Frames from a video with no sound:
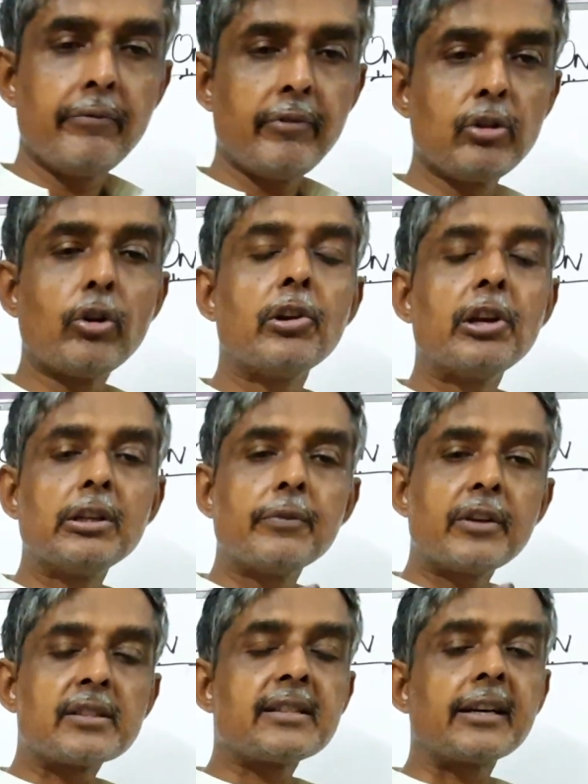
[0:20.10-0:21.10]
with the only
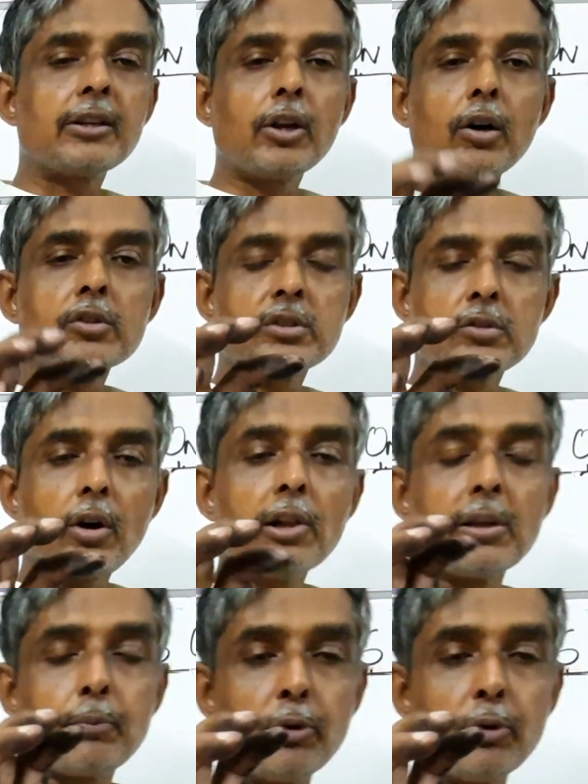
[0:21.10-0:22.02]
difference that now all the